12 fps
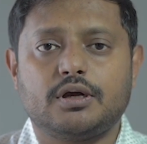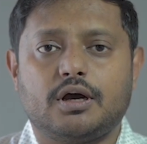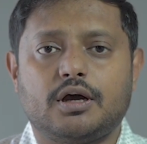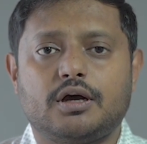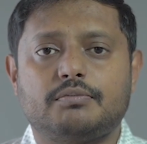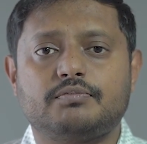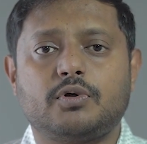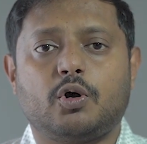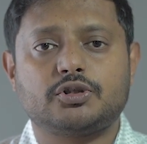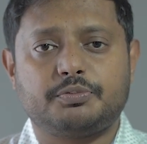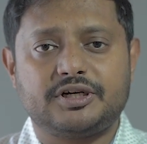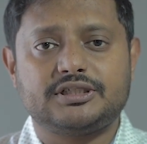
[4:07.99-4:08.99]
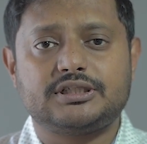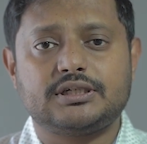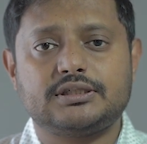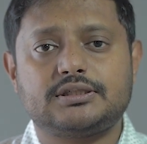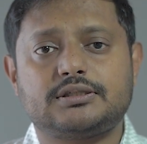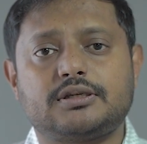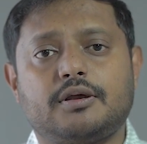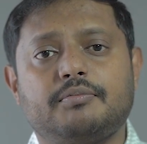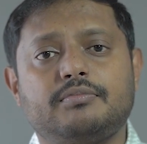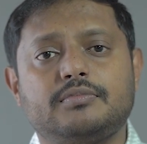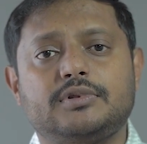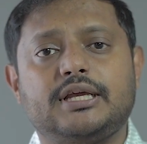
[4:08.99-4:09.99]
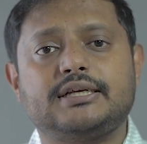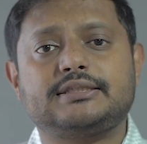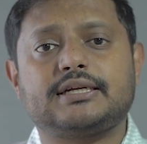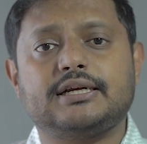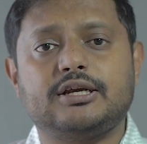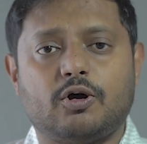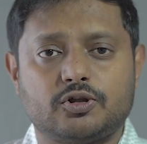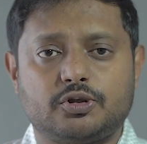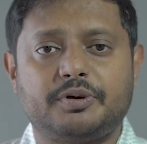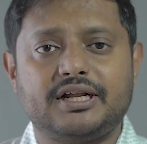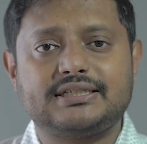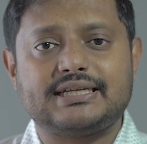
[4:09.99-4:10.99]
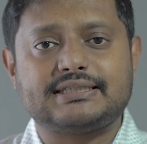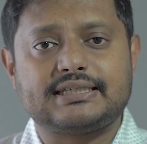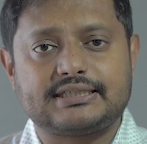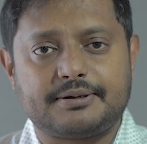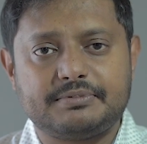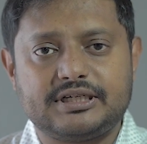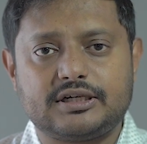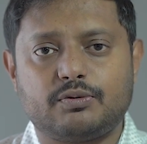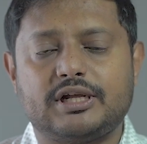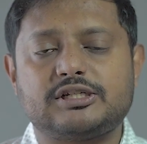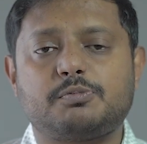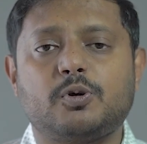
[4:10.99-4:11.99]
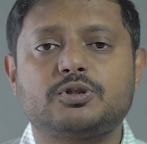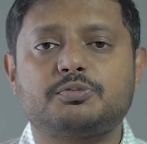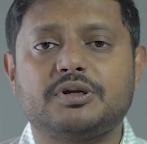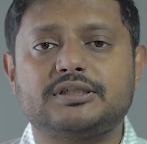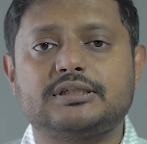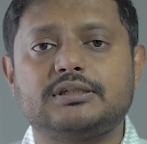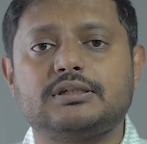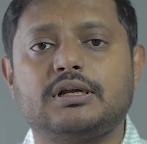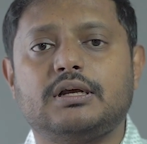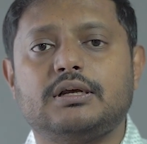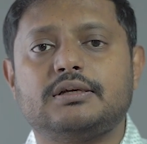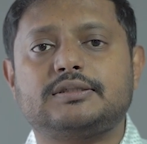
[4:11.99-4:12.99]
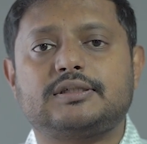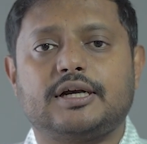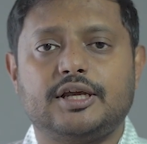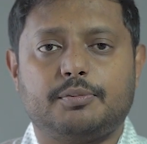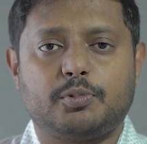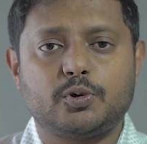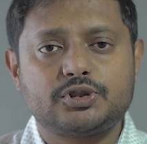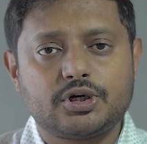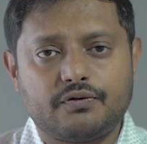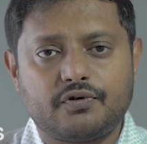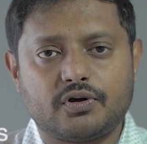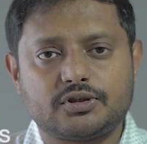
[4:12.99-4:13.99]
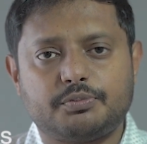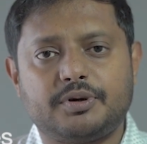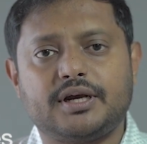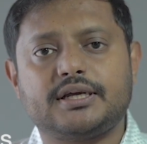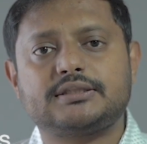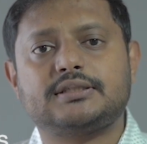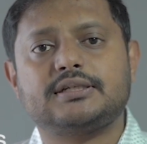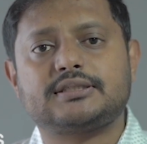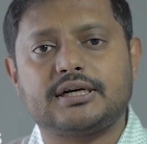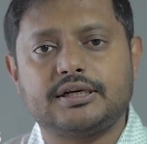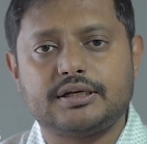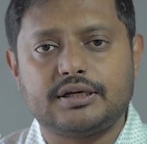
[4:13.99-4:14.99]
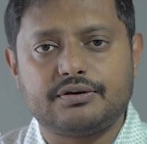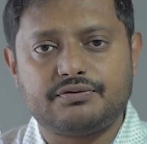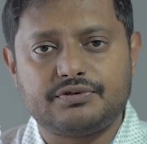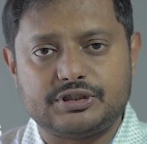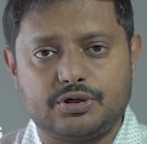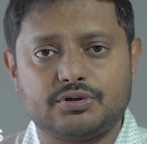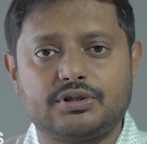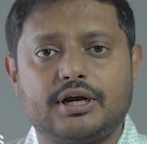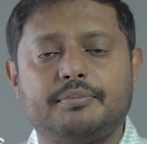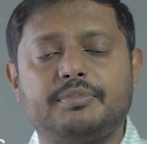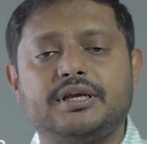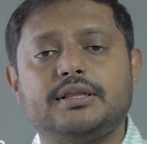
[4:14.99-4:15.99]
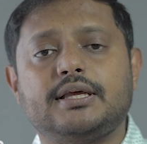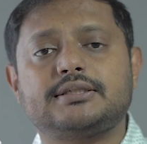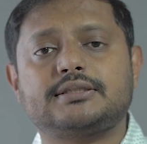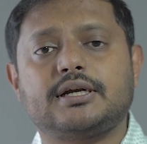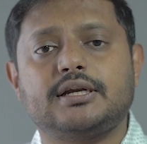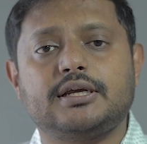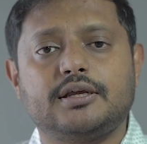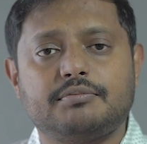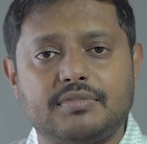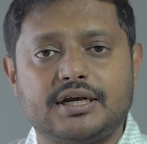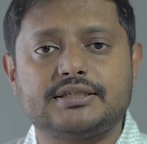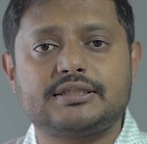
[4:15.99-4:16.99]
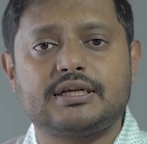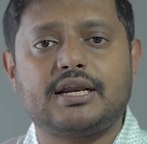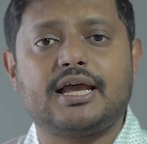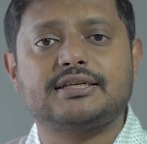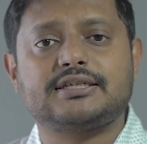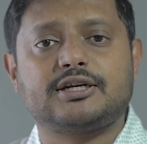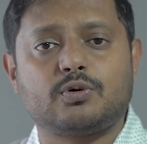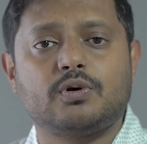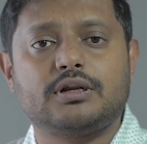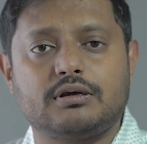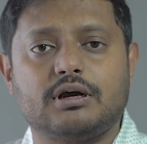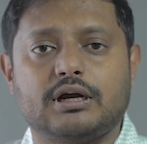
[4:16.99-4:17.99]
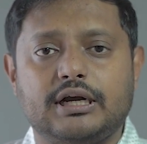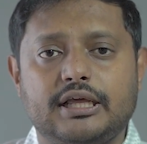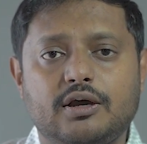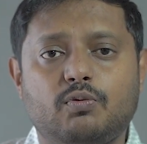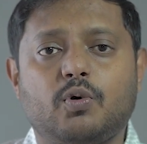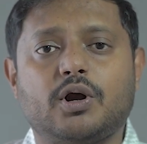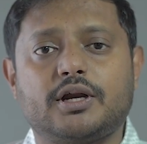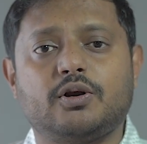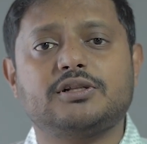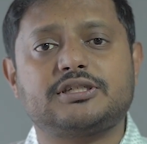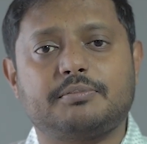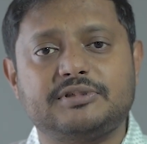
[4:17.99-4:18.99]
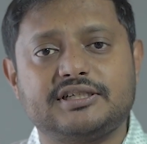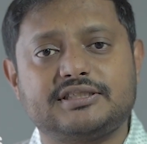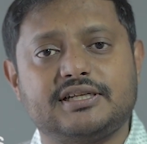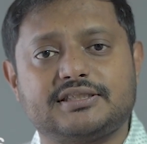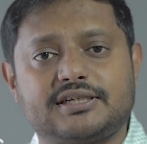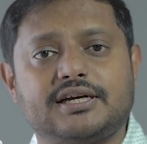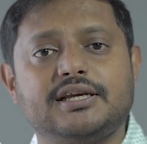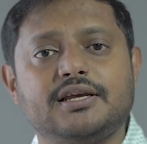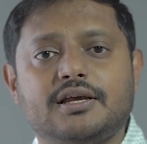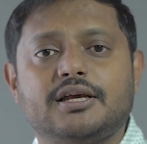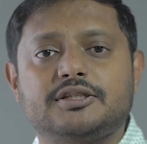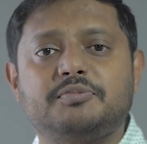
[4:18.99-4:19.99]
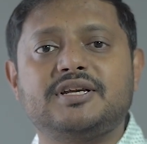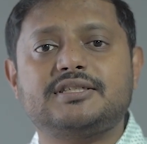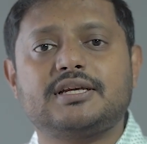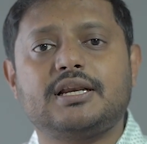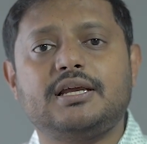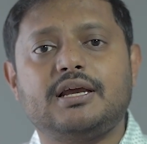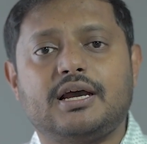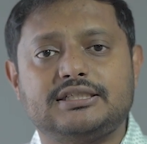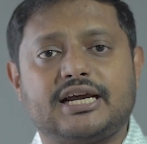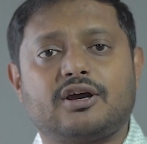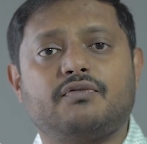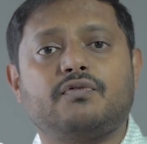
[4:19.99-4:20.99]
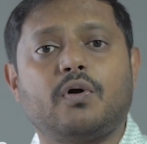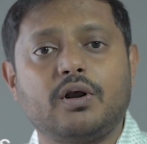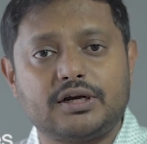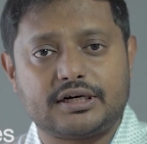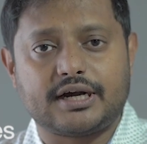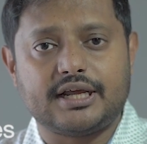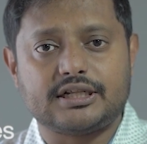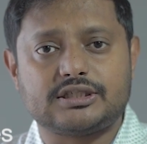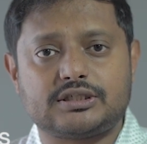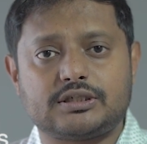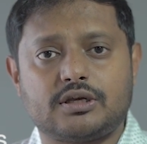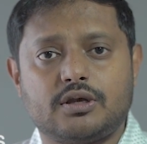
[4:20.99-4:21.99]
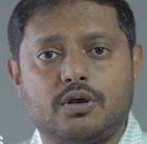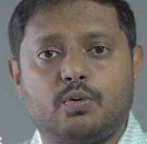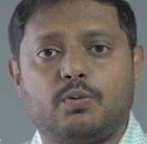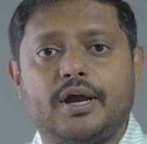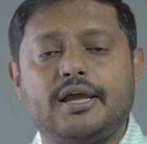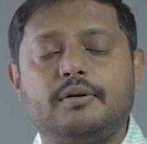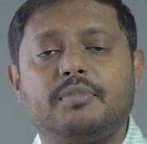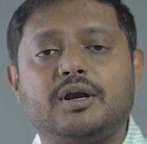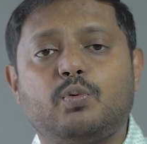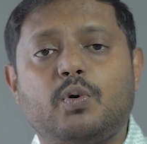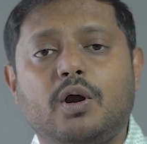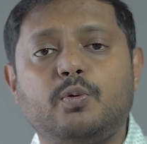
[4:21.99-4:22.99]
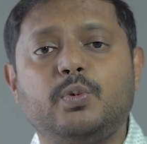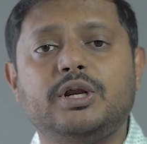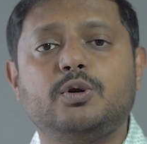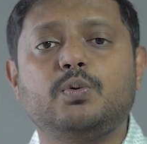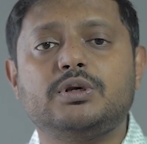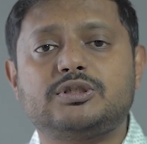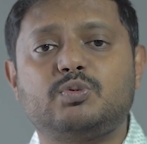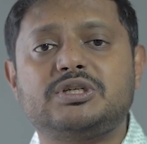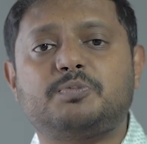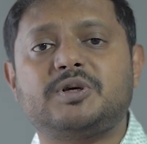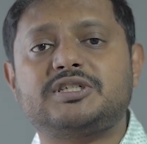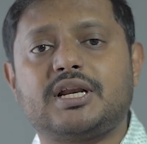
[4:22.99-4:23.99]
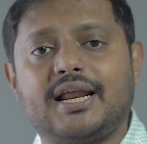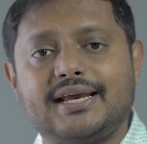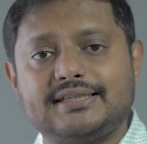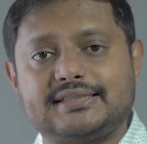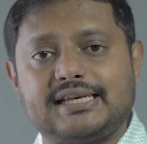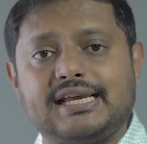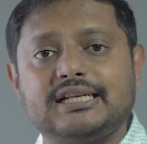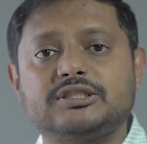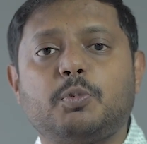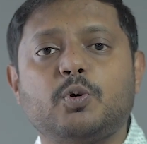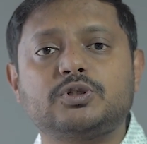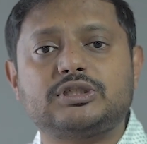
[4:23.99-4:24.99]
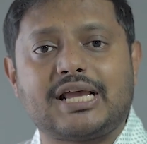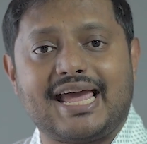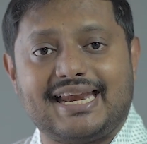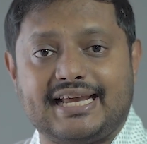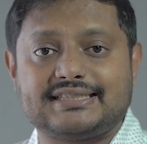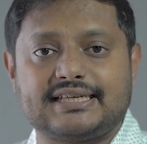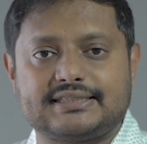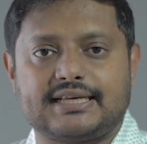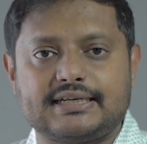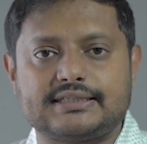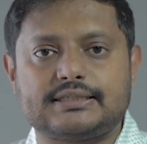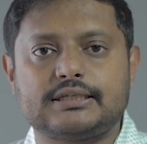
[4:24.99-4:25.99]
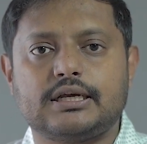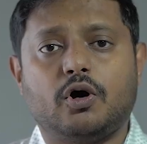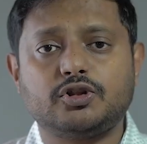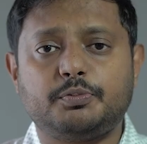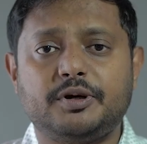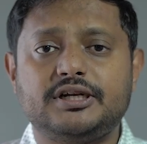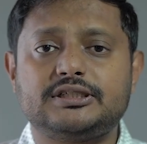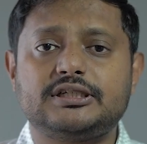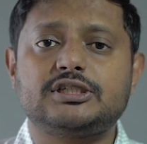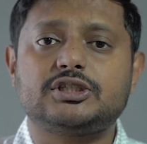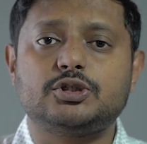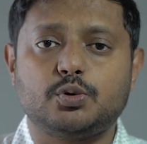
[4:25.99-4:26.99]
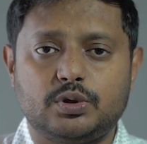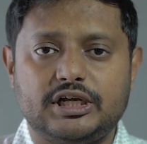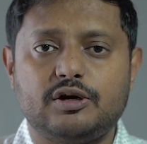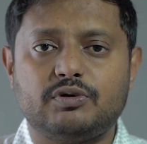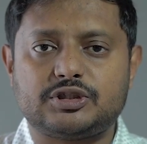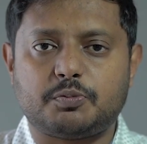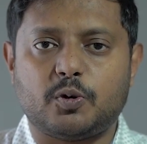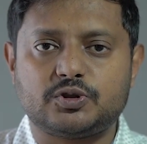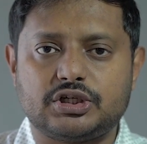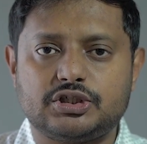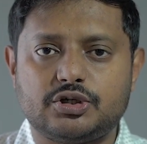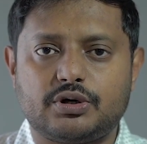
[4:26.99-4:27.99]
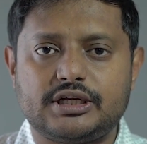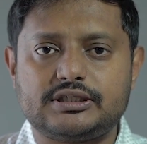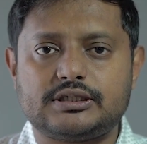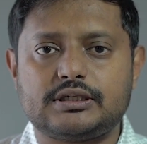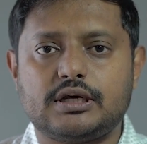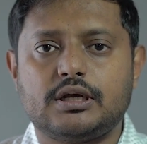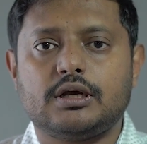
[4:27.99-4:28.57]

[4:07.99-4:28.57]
Orthopedicians, they study orthopedics as a subject, while sports medicine study a portion of orthopedics. They study physiotherapy, they study medicine, as I told earlier, what and all subjects they study. It's basically a jack of all trades. But what we do is we specialize in sports and exercise. Orthopedicians do deal with sports injuries.